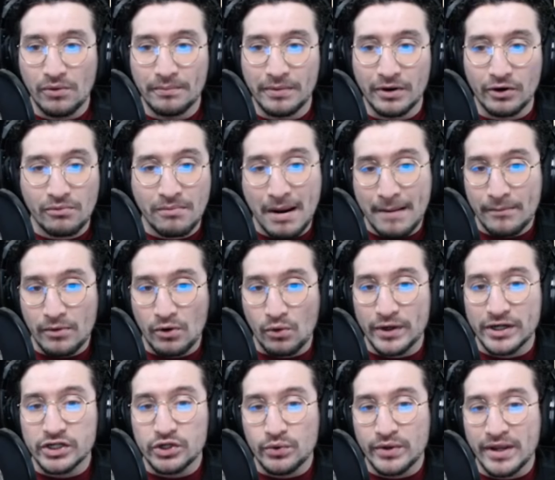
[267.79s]
But remember,
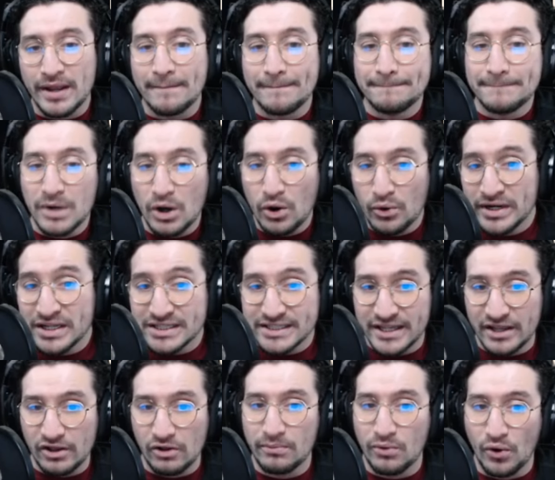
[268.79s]
we do get bonus
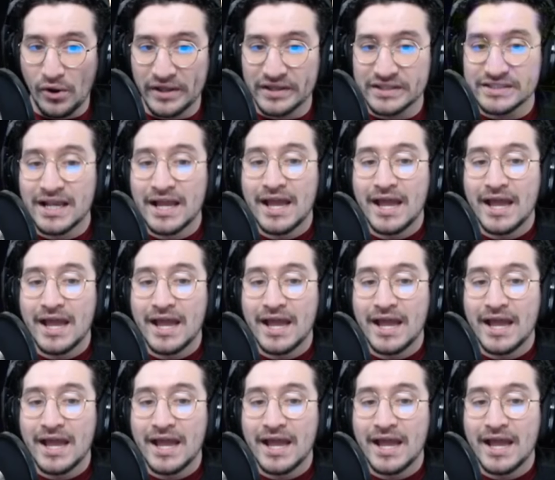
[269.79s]
skill points